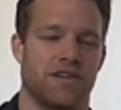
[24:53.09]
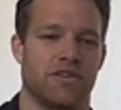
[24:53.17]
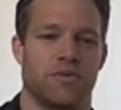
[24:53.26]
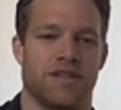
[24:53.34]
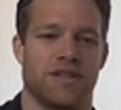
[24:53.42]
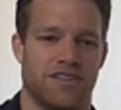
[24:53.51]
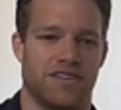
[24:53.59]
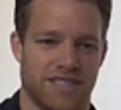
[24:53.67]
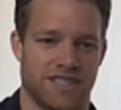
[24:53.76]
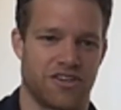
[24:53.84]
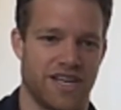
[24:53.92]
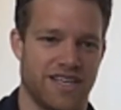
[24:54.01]
goodwill are they
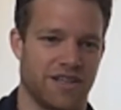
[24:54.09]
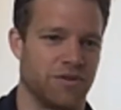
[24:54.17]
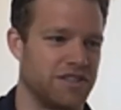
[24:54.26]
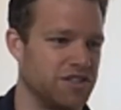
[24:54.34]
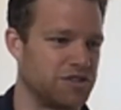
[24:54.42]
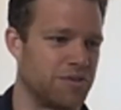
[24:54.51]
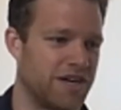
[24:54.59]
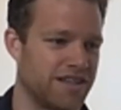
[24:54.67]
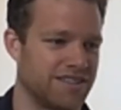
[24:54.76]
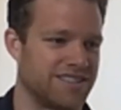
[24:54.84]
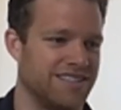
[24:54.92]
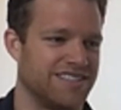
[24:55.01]
creating with those
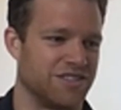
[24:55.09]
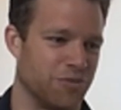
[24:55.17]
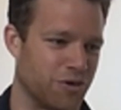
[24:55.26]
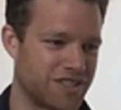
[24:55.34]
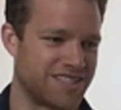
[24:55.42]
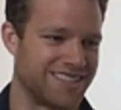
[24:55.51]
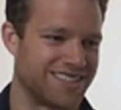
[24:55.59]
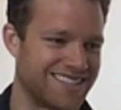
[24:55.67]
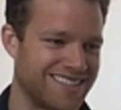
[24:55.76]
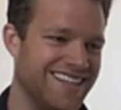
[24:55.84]
models, and is it worth it,